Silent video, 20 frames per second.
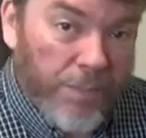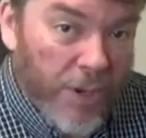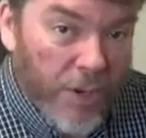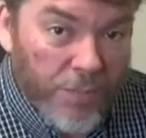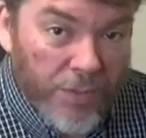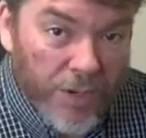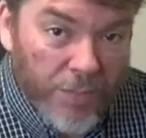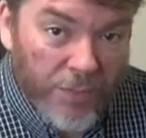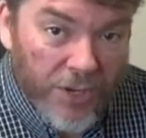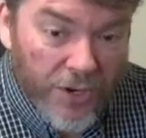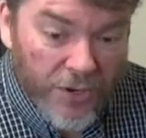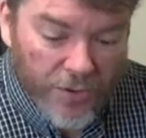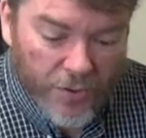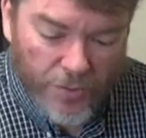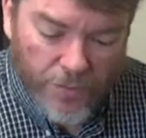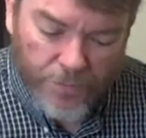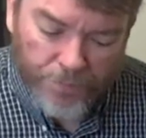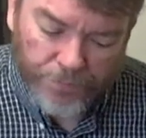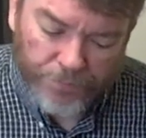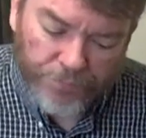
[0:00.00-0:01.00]
pew pew
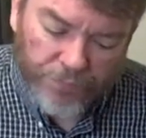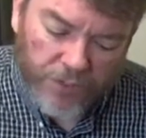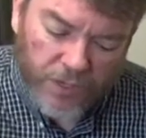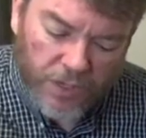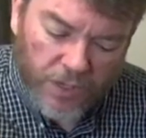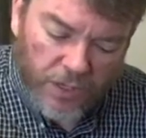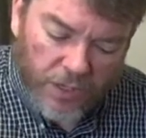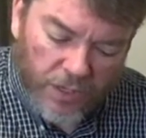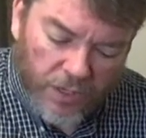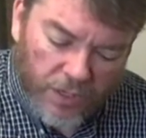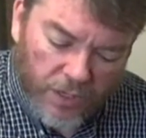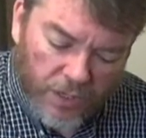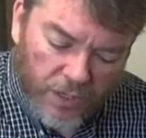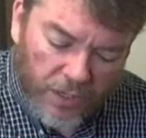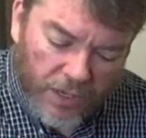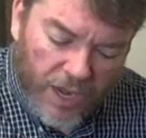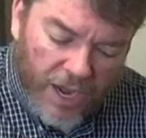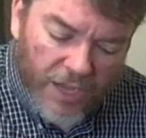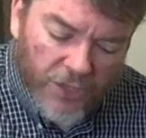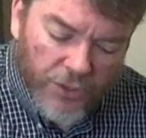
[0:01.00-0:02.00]
pew.
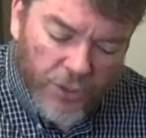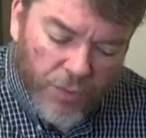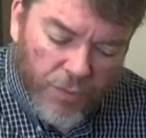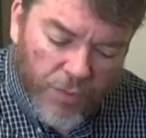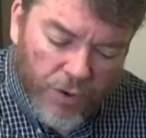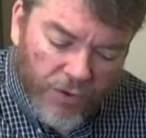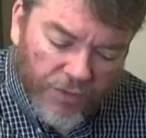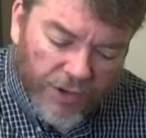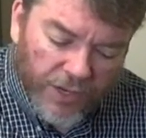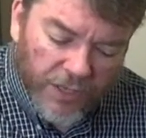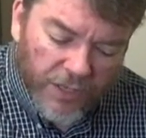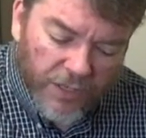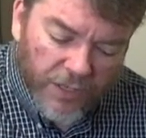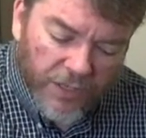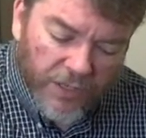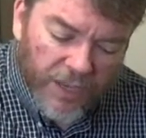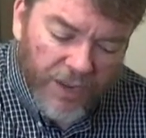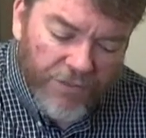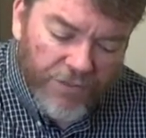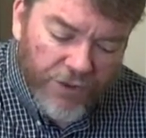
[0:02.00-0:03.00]
As you're moving,
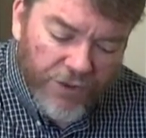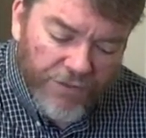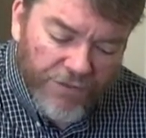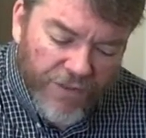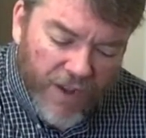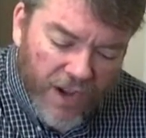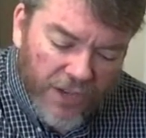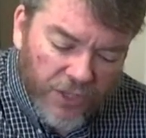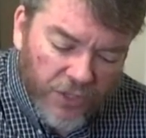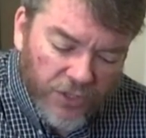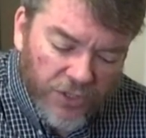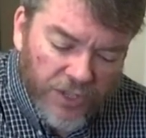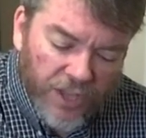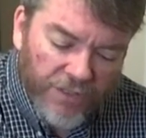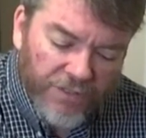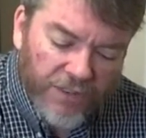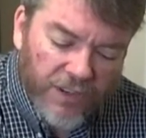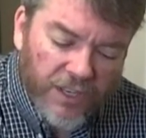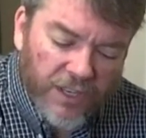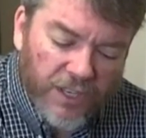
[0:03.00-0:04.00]
if you find
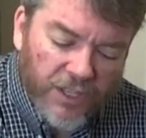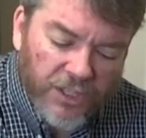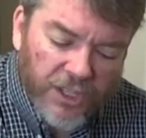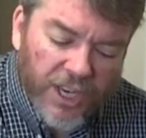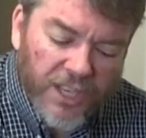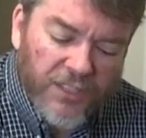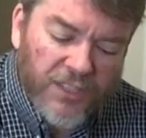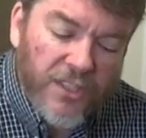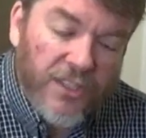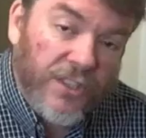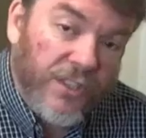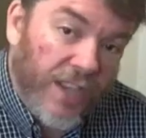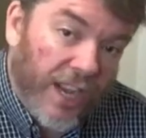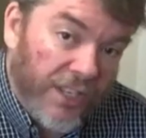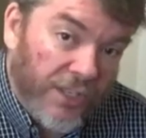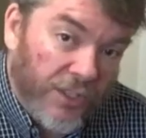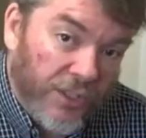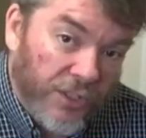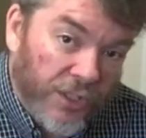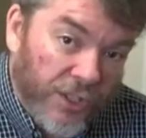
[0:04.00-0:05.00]
yourself in an adjacent
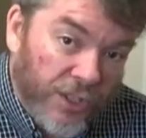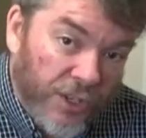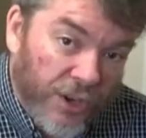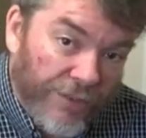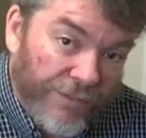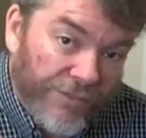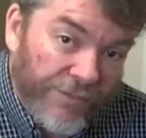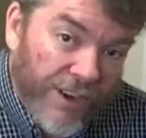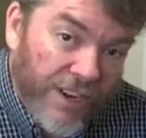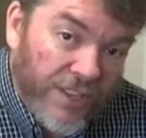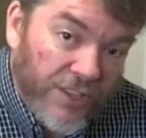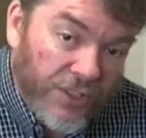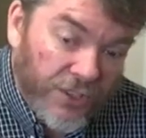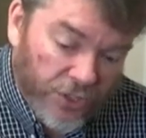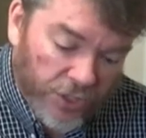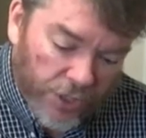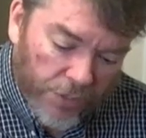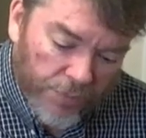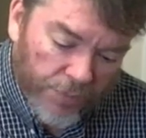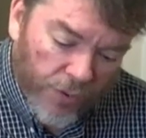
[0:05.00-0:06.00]
sector to your friend's
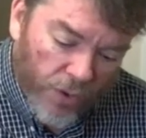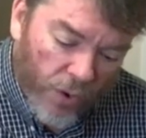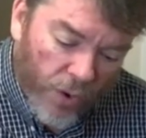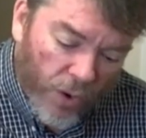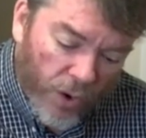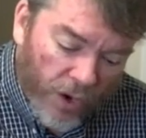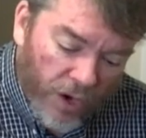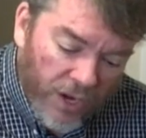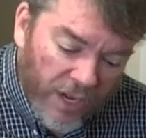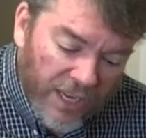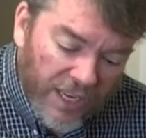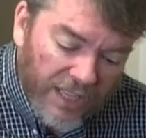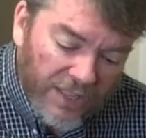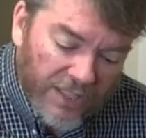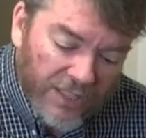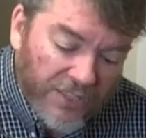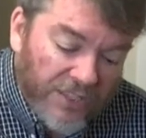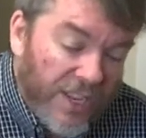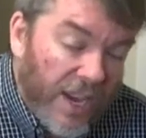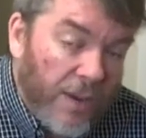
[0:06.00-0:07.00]
ship or in
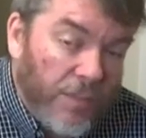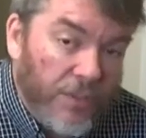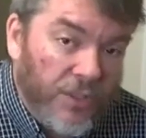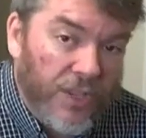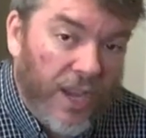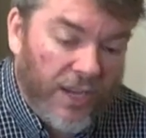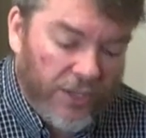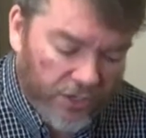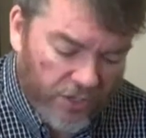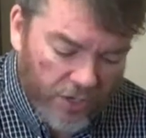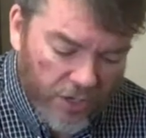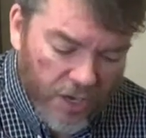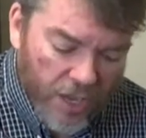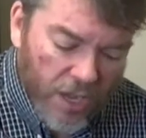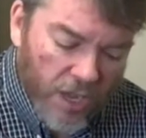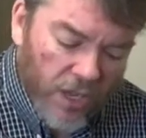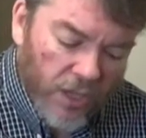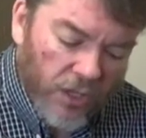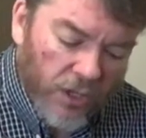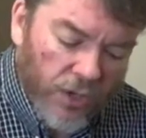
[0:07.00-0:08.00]
the same sector,
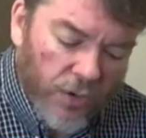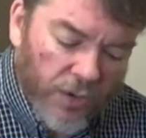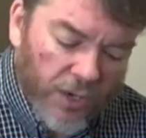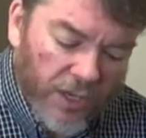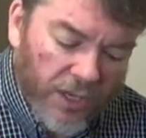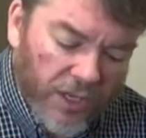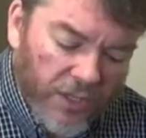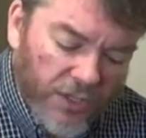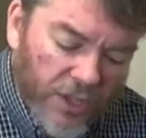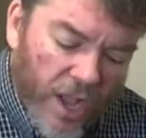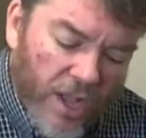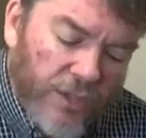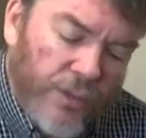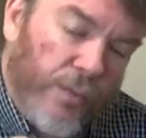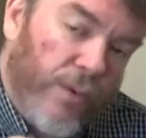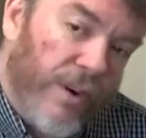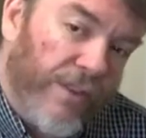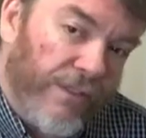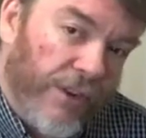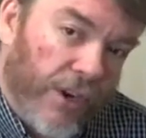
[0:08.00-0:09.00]
you can exhaust
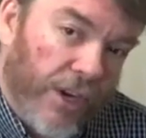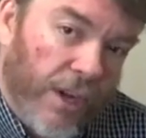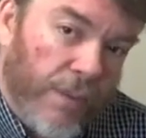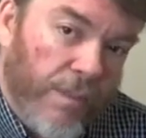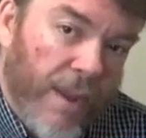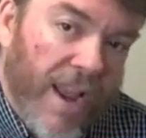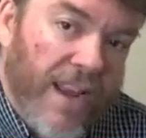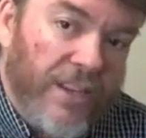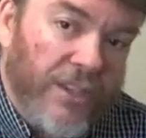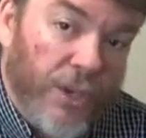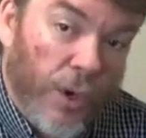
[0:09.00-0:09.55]
one of your command